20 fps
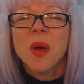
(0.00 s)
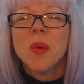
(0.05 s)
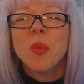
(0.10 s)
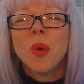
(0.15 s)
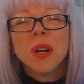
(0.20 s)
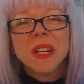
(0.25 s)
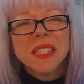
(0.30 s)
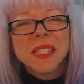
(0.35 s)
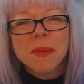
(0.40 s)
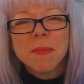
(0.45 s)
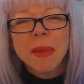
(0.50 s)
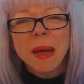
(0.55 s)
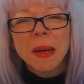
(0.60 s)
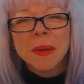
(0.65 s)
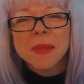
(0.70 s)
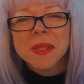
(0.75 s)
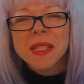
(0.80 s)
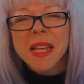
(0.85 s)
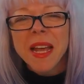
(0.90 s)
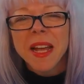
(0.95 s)
What is
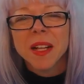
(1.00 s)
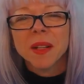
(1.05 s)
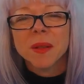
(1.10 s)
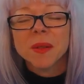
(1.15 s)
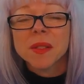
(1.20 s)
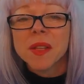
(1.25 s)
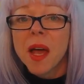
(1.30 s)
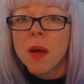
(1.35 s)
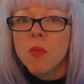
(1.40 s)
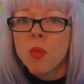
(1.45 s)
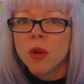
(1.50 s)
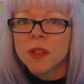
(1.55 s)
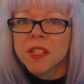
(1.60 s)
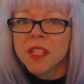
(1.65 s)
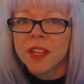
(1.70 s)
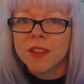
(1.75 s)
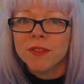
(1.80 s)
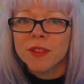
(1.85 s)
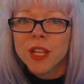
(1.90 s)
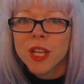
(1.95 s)
inbound sales and what's
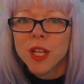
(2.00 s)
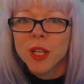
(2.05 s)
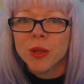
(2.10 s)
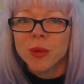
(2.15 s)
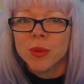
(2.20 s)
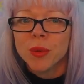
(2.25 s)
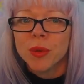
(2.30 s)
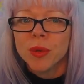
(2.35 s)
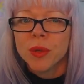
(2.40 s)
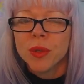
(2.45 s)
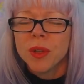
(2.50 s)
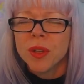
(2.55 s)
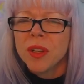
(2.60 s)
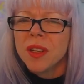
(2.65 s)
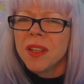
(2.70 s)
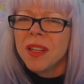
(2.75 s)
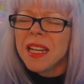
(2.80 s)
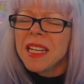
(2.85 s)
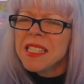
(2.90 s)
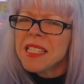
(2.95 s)
in it for you?
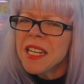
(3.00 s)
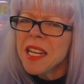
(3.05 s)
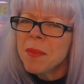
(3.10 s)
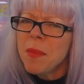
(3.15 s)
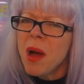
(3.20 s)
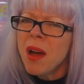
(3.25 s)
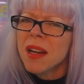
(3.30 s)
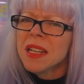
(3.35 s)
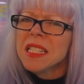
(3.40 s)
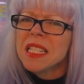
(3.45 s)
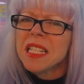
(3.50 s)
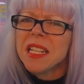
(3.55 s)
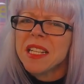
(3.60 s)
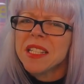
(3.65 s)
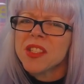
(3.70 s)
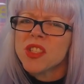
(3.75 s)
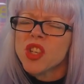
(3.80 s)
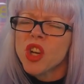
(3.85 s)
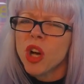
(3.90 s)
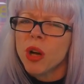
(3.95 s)
Isn't it a
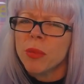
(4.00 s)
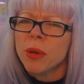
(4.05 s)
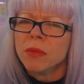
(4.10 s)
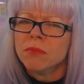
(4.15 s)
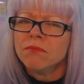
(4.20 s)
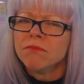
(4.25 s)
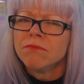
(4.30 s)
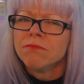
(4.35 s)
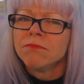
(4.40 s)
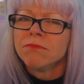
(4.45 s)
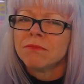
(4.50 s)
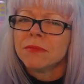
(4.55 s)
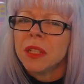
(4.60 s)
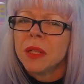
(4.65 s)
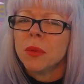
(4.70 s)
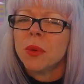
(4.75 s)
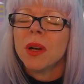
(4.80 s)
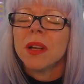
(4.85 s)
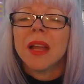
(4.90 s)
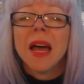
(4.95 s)
marketeer's job?
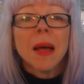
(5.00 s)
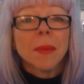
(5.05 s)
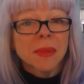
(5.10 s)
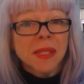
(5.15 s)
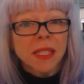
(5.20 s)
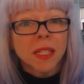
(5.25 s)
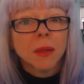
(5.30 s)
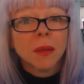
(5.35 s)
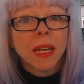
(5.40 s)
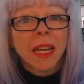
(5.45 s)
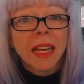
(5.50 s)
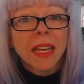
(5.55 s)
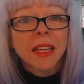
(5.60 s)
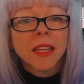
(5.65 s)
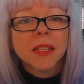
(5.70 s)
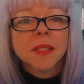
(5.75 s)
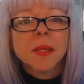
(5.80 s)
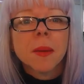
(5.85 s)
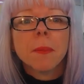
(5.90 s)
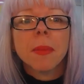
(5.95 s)
Well, absolutely
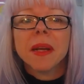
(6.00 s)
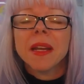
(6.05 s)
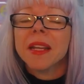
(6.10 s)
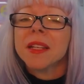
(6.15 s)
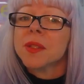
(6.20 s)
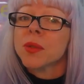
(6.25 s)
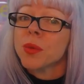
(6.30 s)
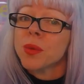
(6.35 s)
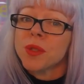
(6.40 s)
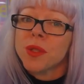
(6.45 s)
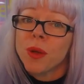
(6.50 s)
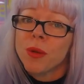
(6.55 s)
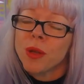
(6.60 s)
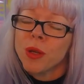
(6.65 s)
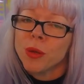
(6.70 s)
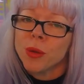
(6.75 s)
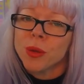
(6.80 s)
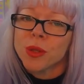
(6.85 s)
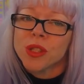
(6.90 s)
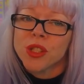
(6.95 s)
it is, but it's also
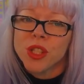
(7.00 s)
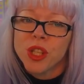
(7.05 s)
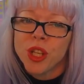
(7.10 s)
yours